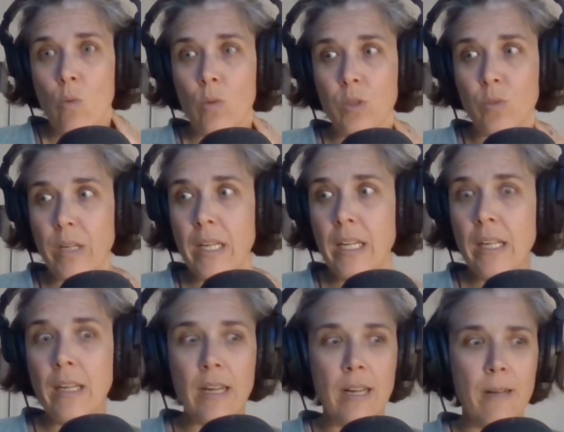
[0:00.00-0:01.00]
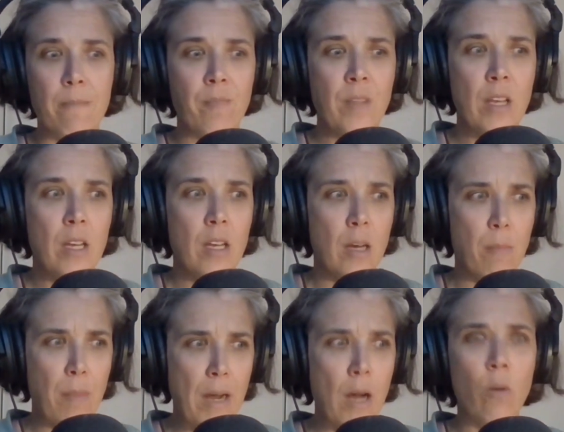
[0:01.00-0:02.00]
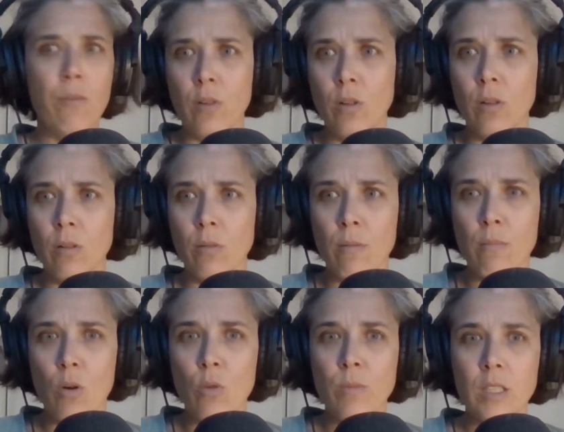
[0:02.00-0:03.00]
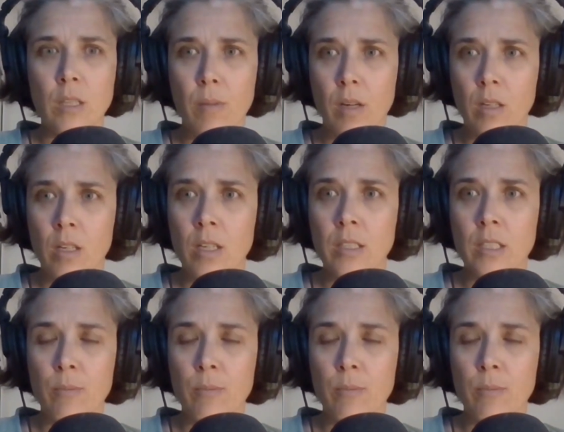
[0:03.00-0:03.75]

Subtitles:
was really a powerful moment in the podcast.